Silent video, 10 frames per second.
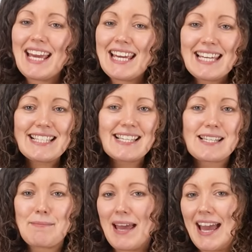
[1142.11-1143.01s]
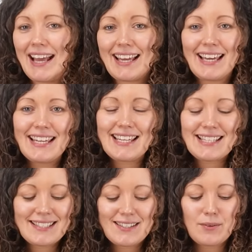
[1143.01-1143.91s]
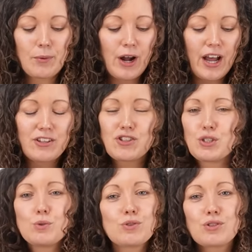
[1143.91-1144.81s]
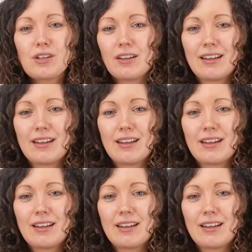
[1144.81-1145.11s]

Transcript: Easy to make, easy to wear, suits